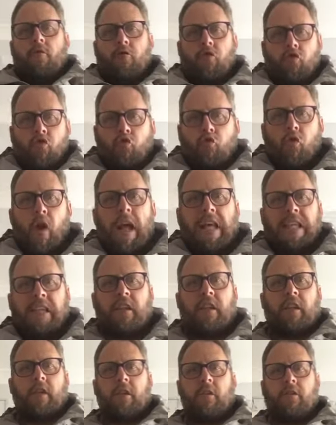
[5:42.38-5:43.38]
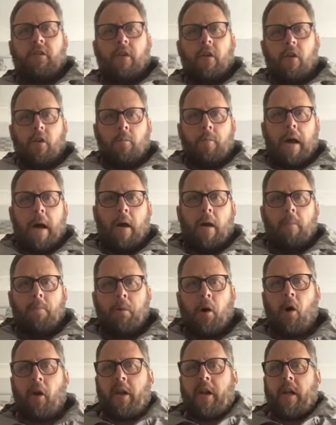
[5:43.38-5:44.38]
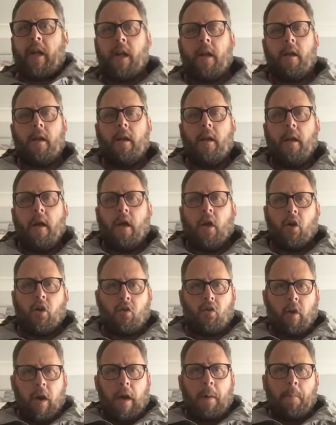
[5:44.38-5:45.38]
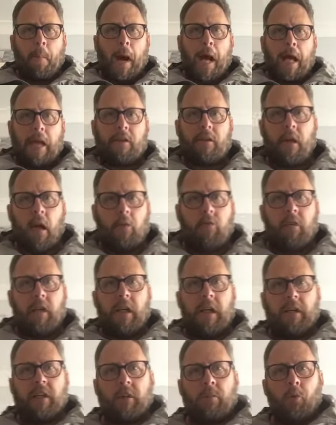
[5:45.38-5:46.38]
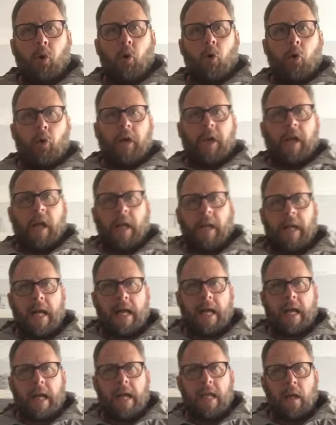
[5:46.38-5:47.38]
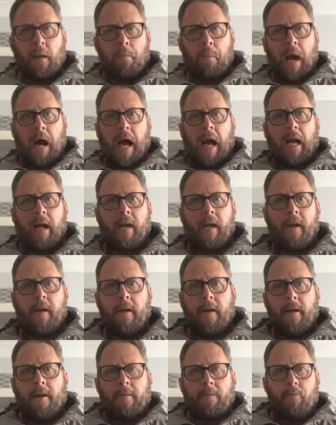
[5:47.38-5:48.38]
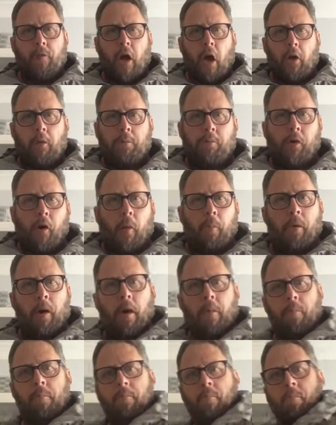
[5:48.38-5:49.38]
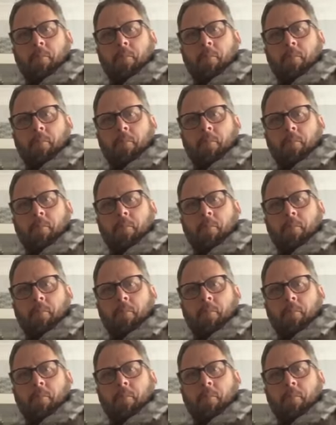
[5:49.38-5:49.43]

great for mountain biking, great, packs up really small, you can get it in your pack, no problem.